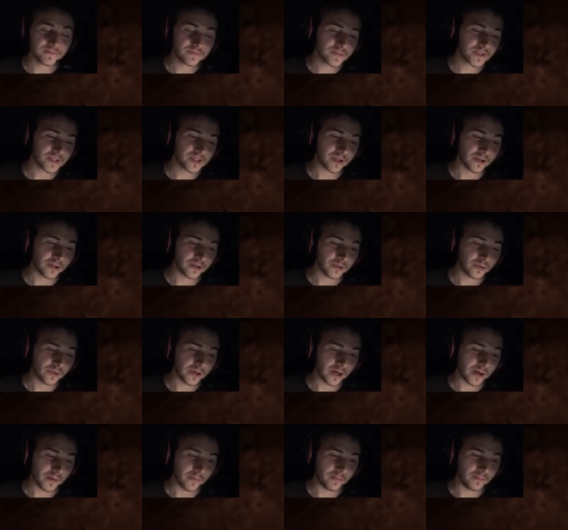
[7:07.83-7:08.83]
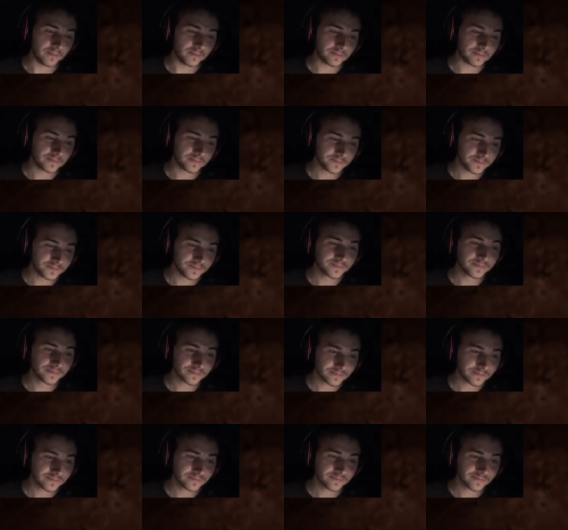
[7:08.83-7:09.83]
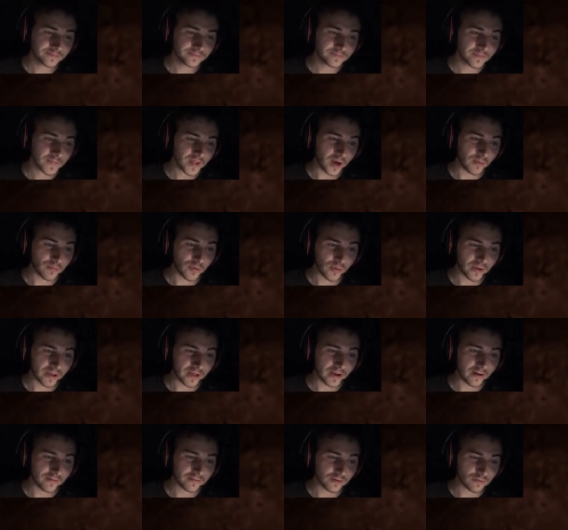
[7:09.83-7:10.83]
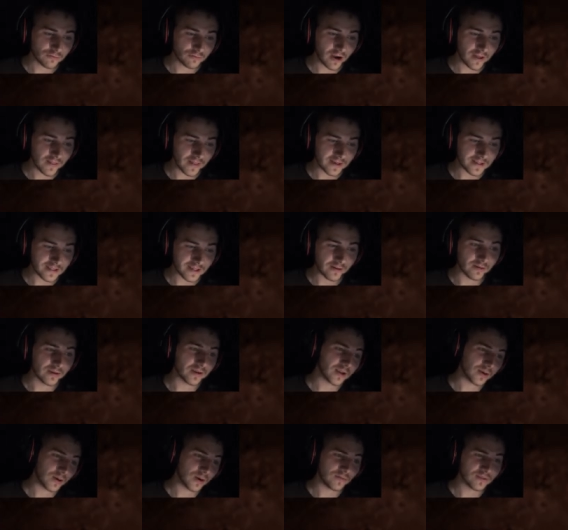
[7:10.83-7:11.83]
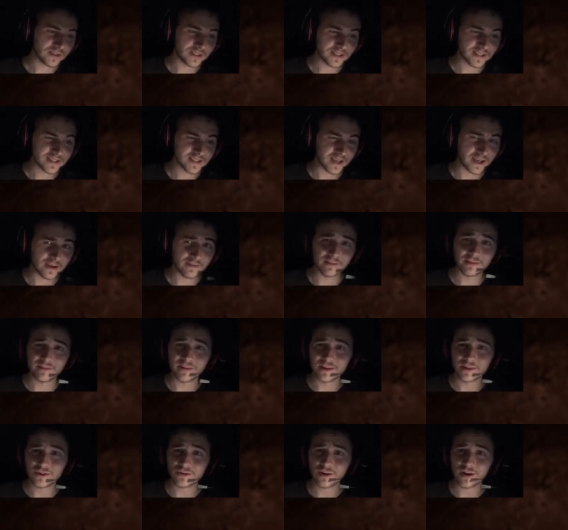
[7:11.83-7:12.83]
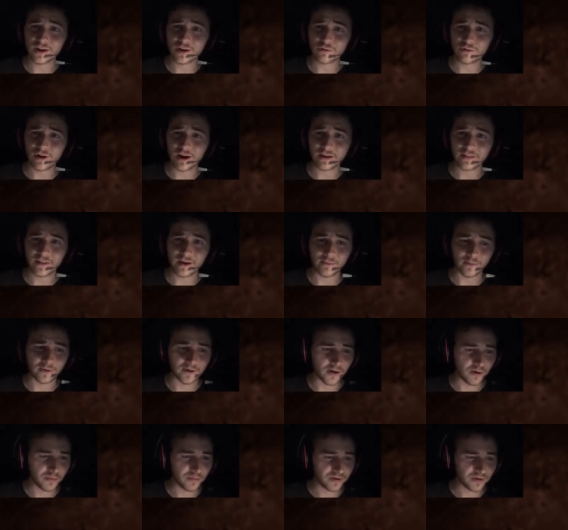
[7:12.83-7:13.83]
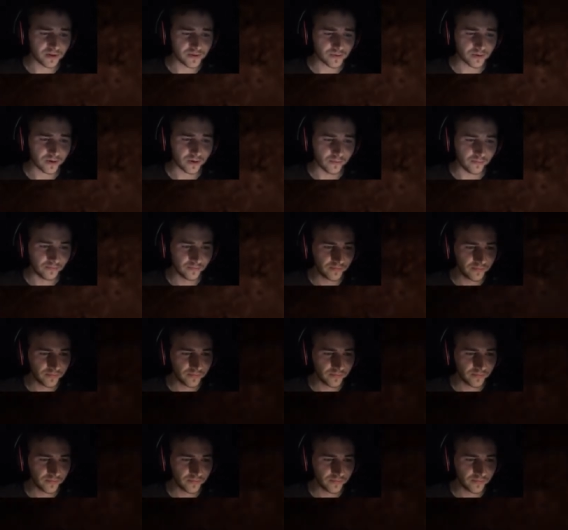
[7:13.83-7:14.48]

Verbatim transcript: So, um, I'm probably going to have to write that down and go over to the safe and then try and crack that one open as well.